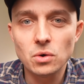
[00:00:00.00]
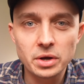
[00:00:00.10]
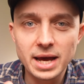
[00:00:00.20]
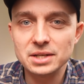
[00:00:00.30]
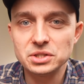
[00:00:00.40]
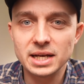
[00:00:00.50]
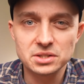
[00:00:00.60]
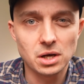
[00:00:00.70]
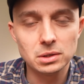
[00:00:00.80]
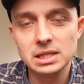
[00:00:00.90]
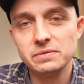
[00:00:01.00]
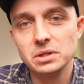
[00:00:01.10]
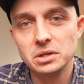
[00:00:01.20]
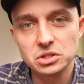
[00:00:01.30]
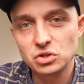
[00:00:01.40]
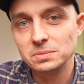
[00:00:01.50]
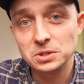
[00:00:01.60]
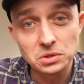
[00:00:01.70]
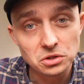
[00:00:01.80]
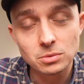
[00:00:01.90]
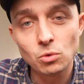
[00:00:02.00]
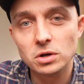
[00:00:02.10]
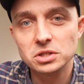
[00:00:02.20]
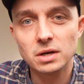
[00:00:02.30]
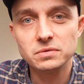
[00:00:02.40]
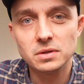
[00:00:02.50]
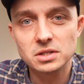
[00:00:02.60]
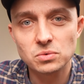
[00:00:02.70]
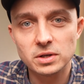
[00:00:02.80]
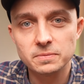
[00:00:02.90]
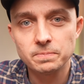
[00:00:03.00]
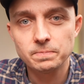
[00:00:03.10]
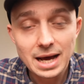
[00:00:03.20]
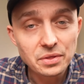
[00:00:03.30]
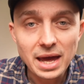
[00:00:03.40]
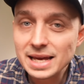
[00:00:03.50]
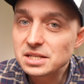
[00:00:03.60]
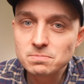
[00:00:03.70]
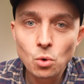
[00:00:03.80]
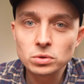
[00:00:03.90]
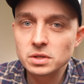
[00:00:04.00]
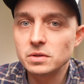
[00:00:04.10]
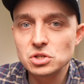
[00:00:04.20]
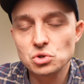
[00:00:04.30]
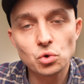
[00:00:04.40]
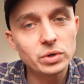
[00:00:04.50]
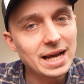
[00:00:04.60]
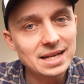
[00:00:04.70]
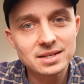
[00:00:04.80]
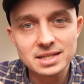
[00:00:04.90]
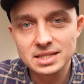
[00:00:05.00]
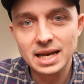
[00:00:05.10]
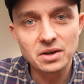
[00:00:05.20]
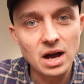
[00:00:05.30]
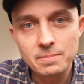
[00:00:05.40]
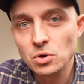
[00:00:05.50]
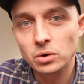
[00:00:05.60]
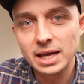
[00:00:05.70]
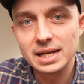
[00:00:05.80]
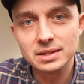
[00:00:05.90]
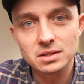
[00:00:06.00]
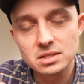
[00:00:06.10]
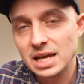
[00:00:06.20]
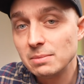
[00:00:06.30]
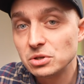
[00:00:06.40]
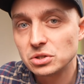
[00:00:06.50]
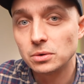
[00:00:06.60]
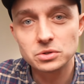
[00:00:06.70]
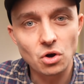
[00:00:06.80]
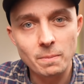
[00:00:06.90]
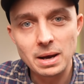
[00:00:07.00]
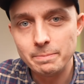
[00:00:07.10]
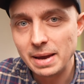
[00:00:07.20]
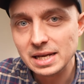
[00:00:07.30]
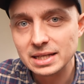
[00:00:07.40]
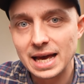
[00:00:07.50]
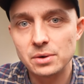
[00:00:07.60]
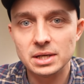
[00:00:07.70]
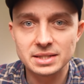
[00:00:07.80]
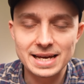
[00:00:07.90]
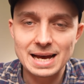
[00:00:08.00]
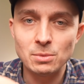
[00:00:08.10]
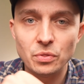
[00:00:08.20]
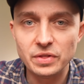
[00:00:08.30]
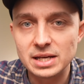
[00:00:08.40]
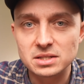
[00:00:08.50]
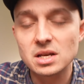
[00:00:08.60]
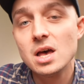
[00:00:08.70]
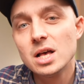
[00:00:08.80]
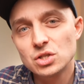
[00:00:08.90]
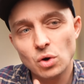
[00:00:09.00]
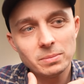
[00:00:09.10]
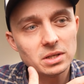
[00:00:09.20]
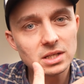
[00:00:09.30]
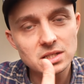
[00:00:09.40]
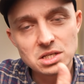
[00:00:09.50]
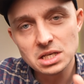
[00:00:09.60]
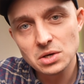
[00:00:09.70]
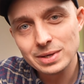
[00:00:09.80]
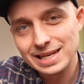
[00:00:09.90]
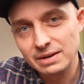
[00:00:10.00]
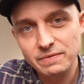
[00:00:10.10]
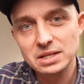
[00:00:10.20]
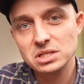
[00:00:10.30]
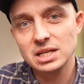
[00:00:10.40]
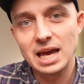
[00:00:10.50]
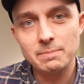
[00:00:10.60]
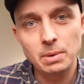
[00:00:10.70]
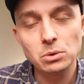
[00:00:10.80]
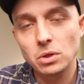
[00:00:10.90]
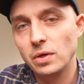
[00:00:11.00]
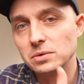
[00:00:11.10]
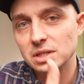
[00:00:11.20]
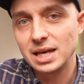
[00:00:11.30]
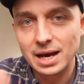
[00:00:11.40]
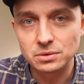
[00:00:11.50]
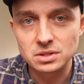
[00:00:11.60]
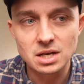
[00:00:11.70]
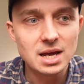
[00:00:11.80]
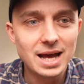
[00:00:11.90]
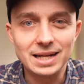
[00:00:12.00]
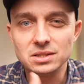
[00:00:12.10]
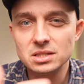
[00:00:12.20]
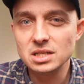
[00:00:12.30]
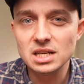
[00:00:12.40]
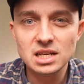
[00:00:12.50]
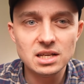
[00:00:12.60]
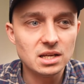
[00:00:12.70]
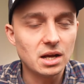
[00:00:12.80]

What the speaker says: on hashtags that I'll leave in the description that you can watch after this one. Now there is more to the story. As I said, I'm not getting the same results on my main account as I am on this. So I'm going to continually investigate both of those accounts and see